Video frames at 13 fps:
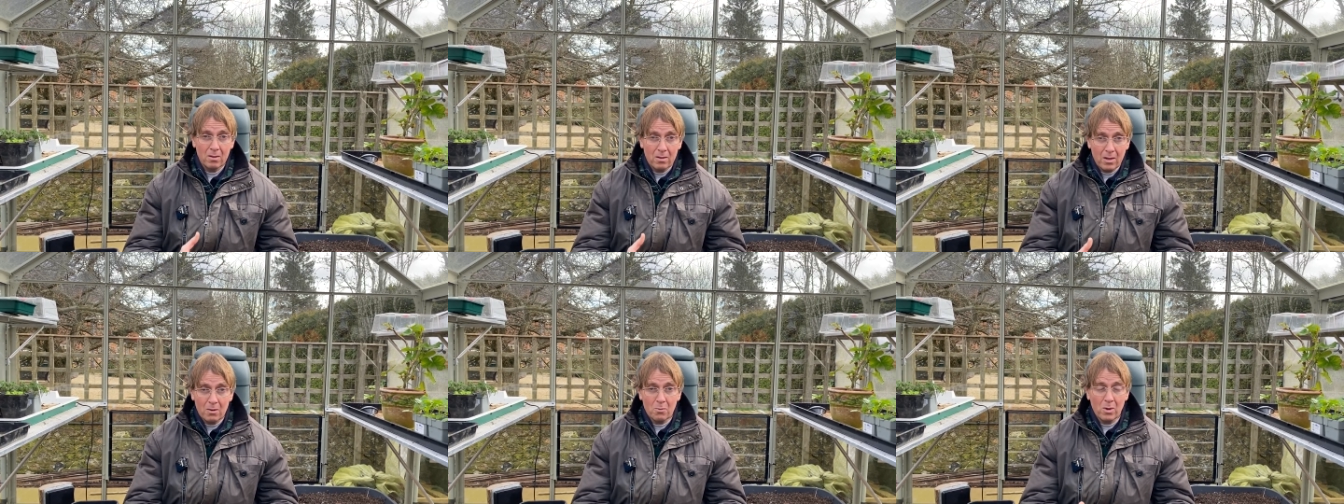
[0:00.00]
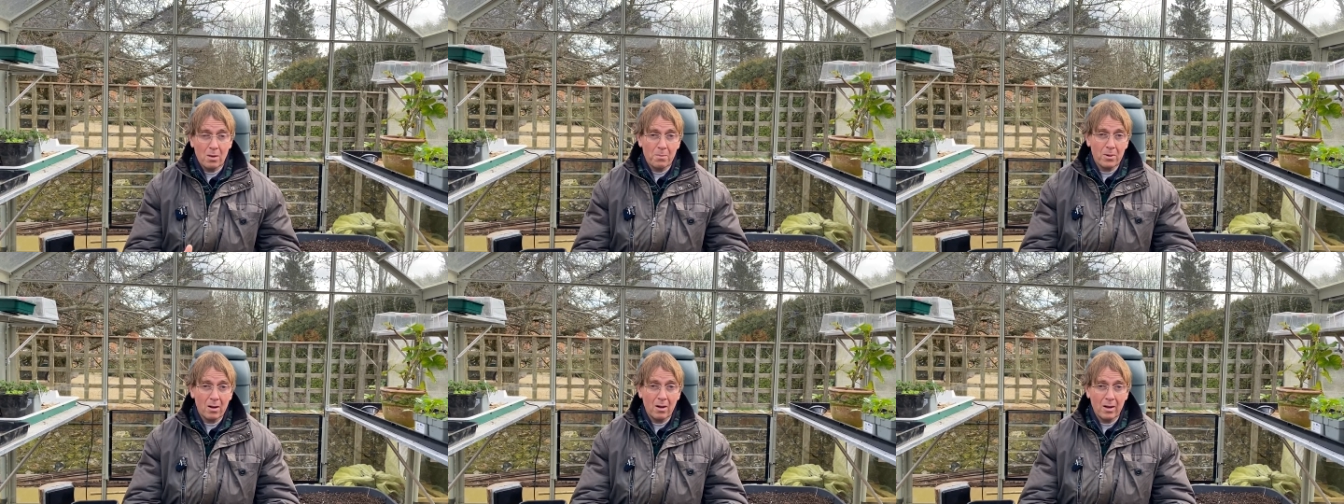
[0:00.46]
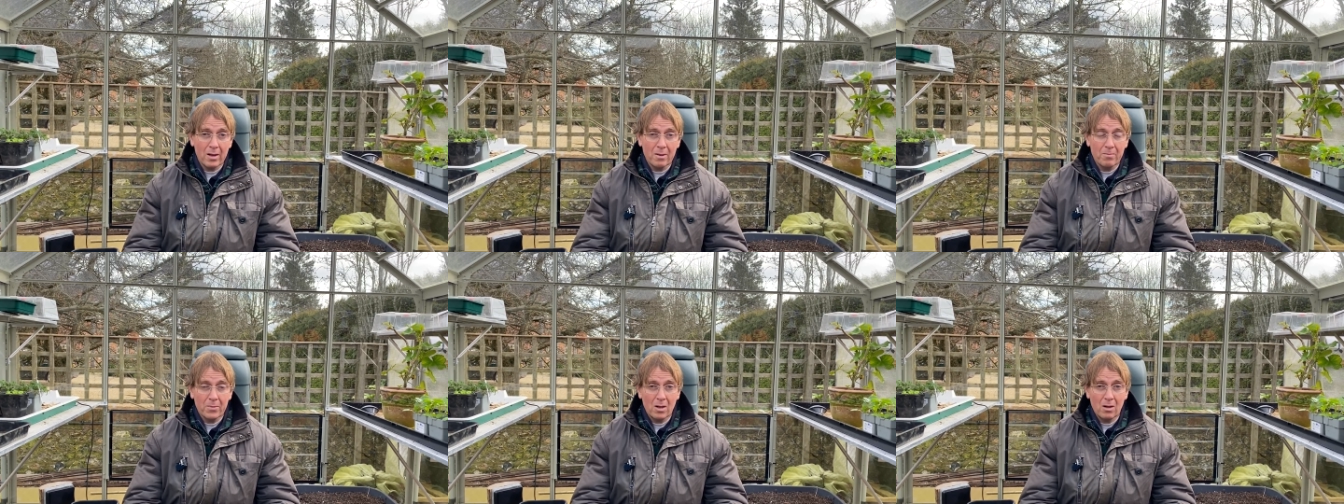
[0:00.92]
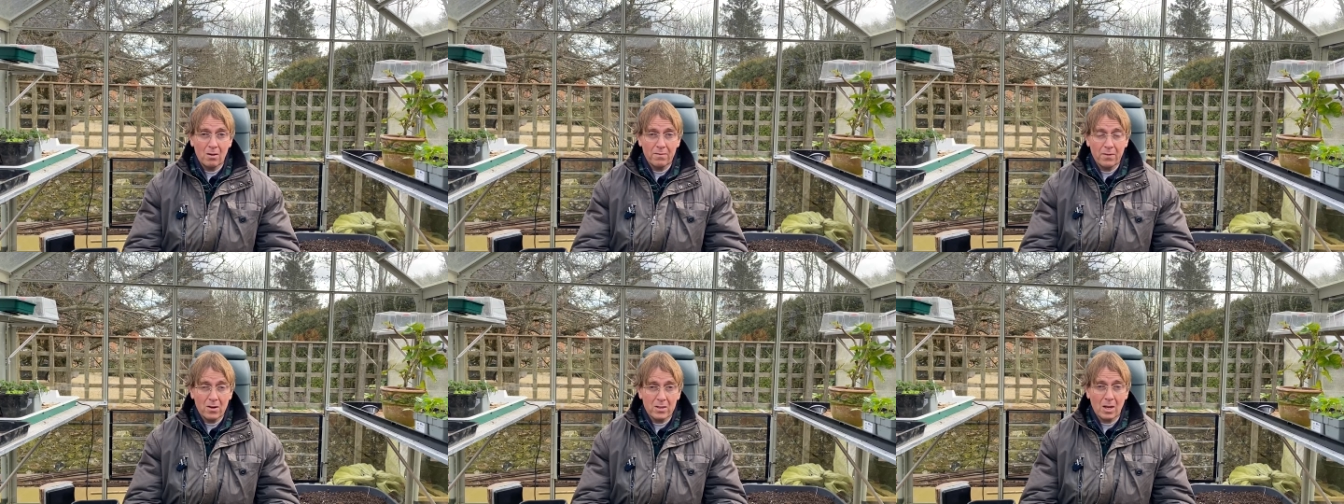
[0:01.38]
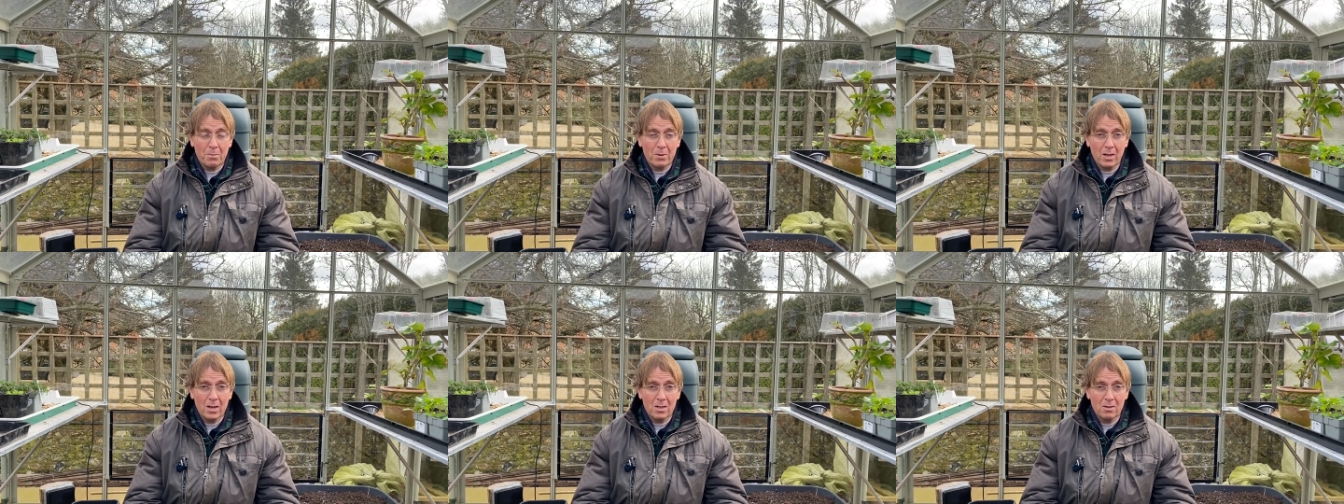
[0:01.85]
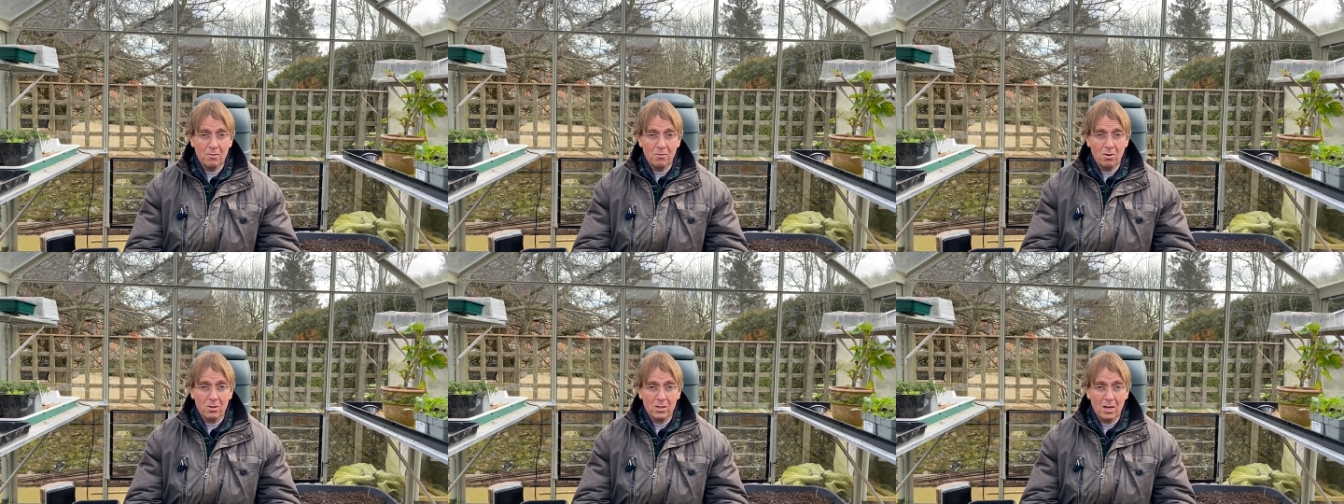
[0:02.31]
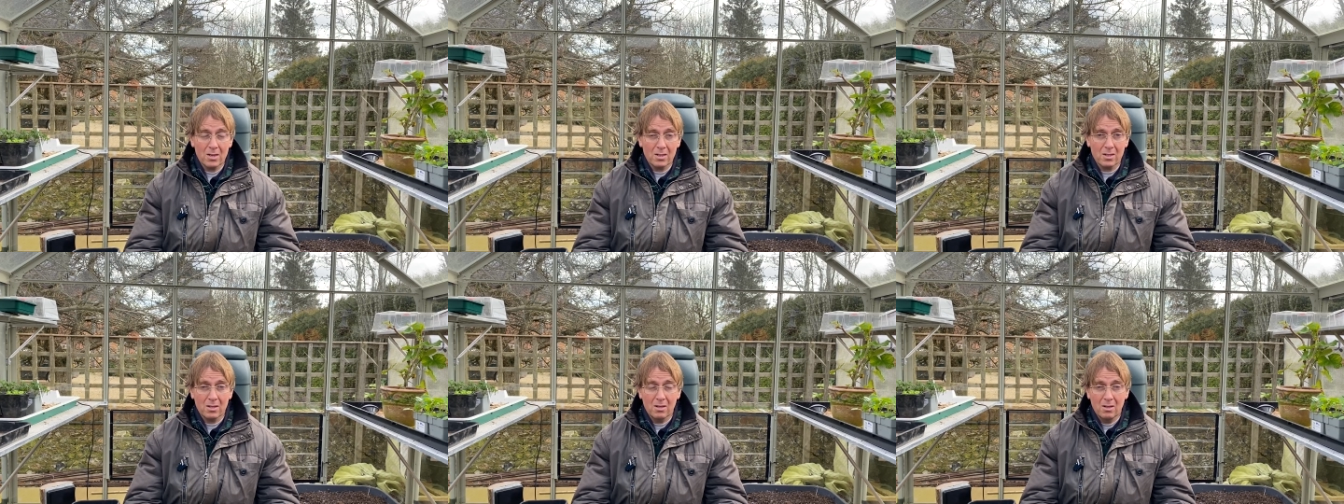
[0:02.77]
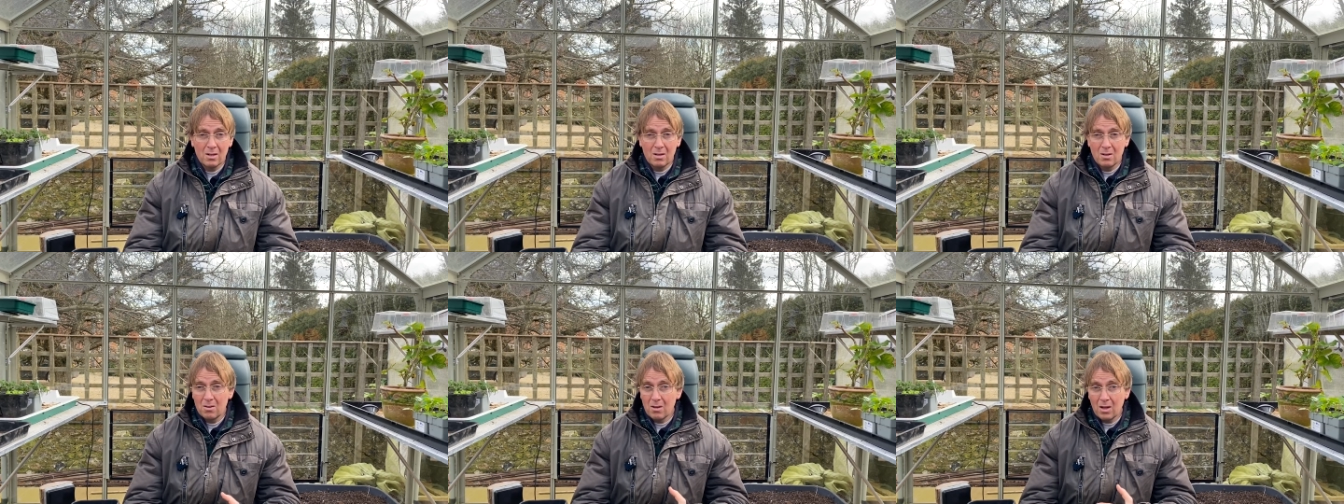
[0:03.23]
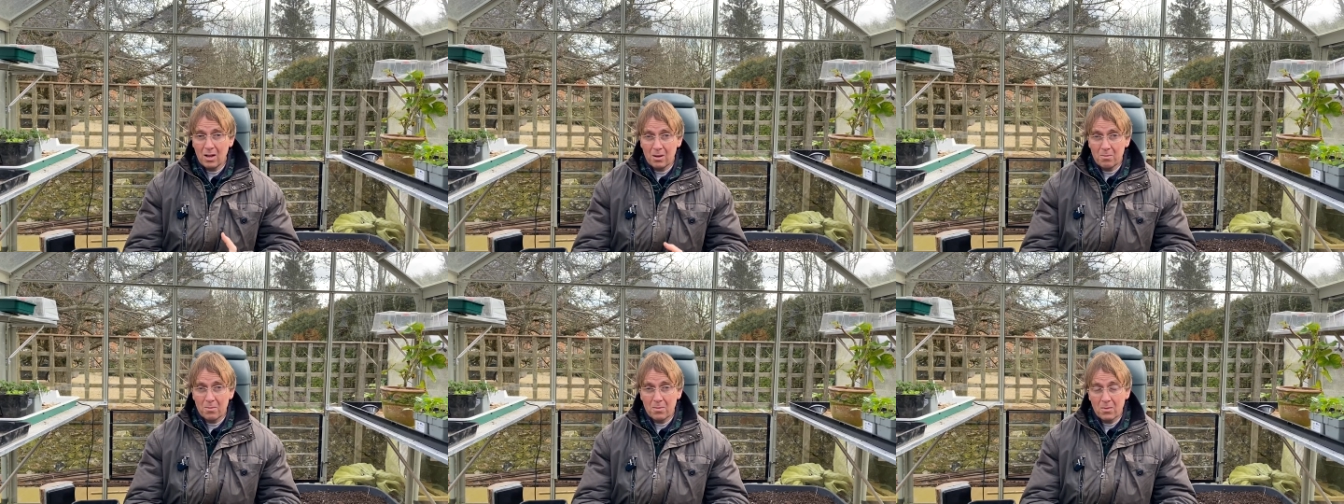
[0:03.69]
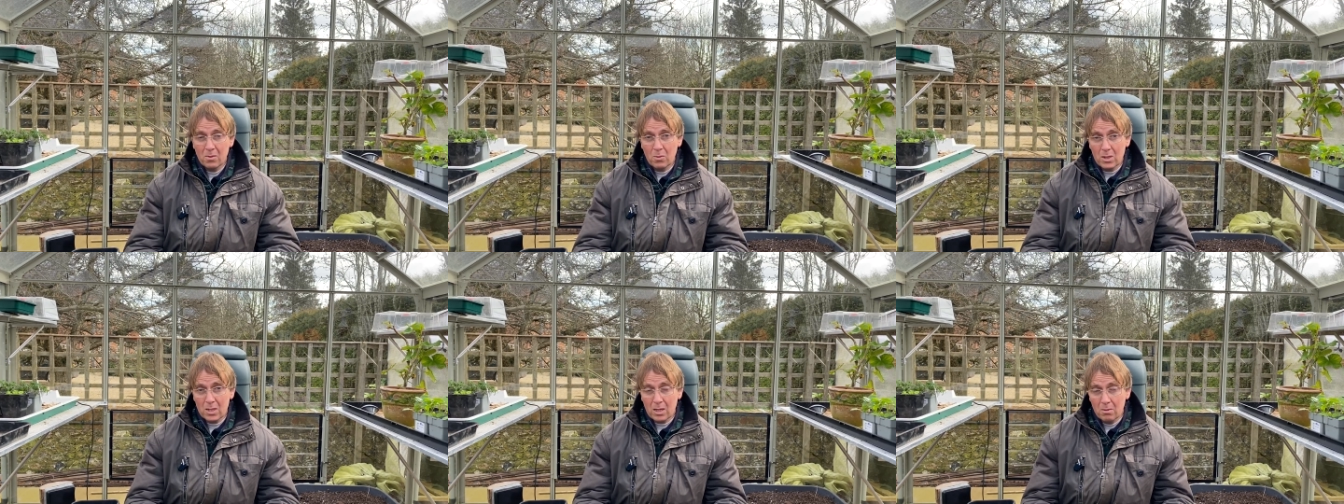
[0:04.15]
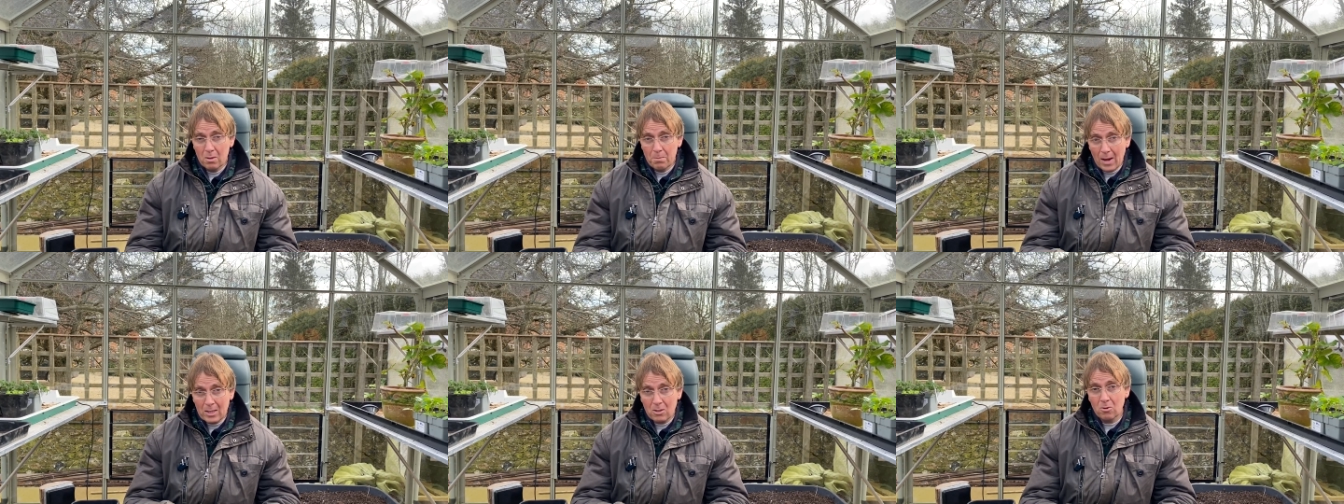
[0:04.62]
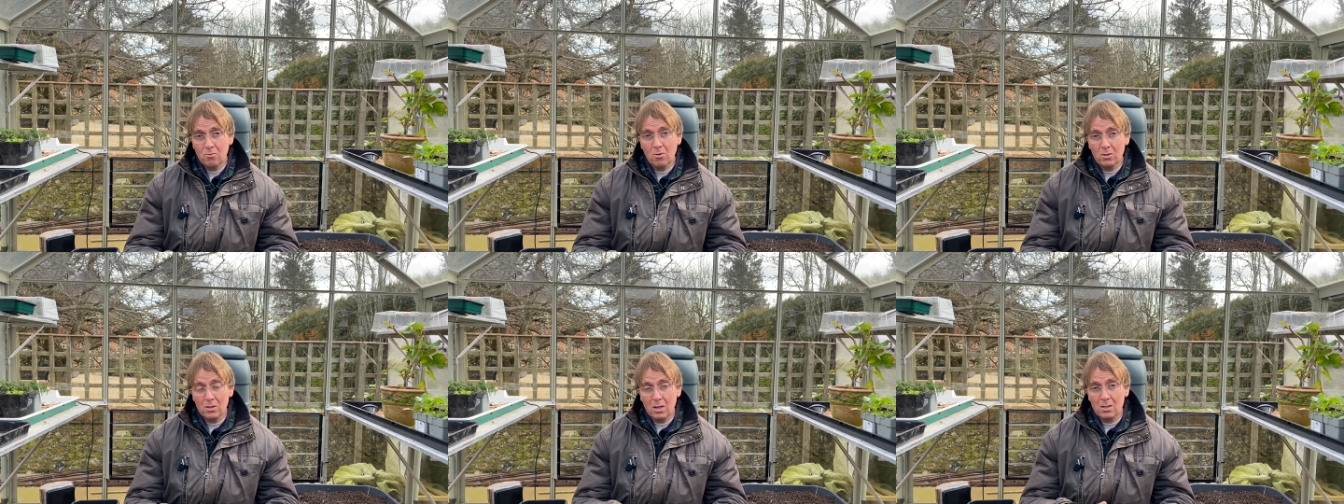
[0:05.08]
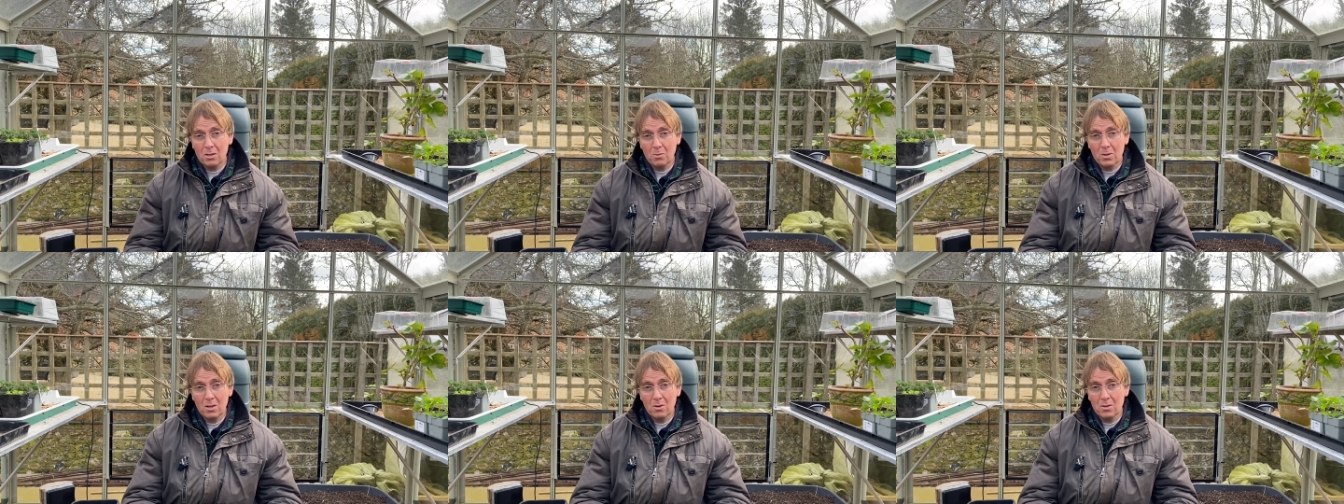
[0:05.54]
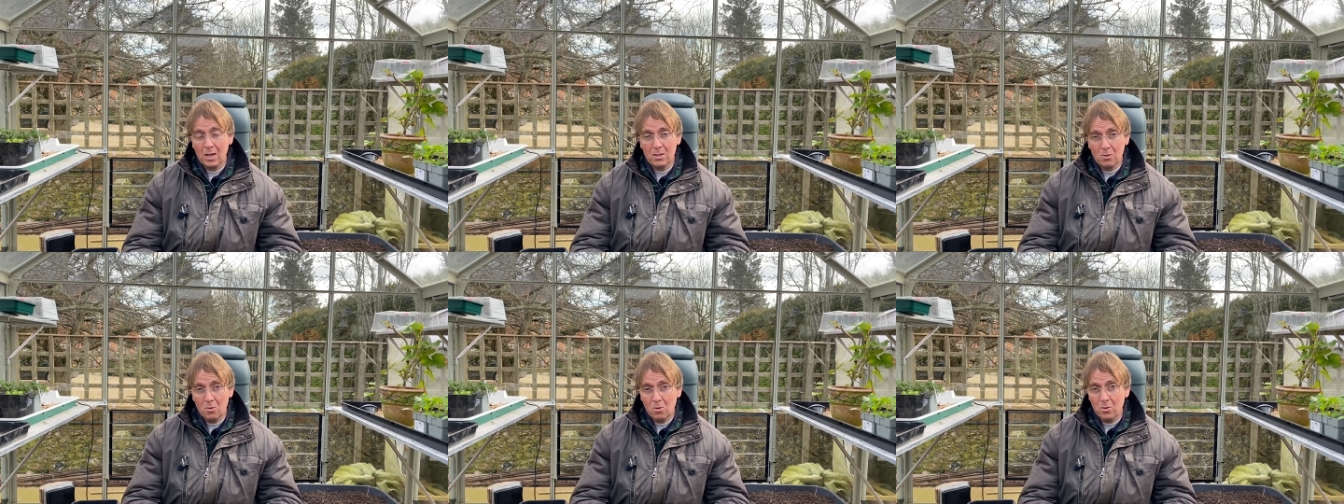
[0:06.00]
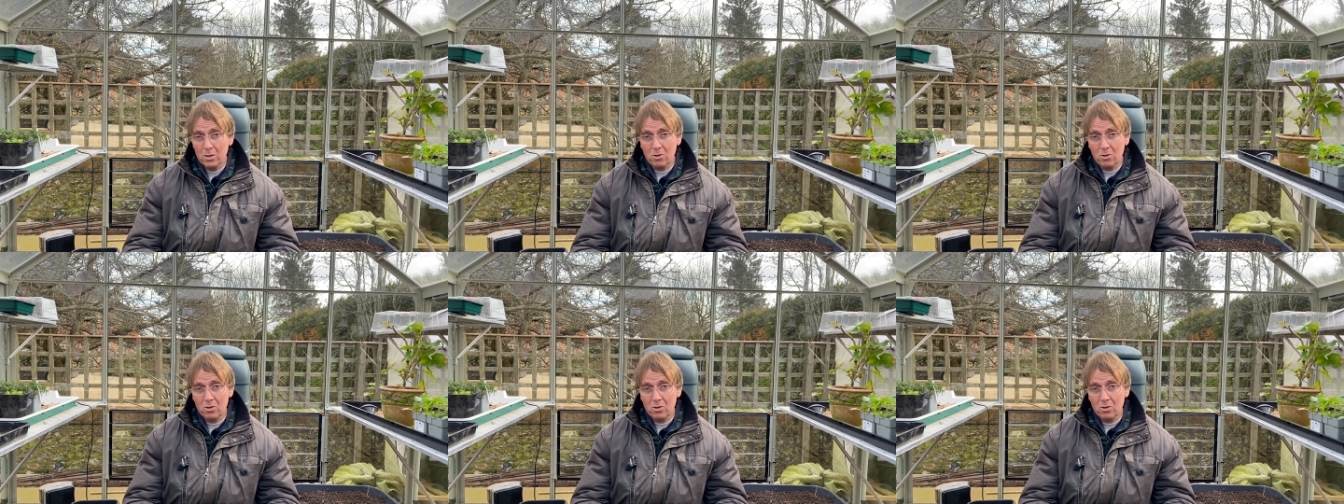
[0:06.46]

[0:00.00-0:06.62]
Then we apply our first application of rock dust, um, which the basalt rock dust that we use has all the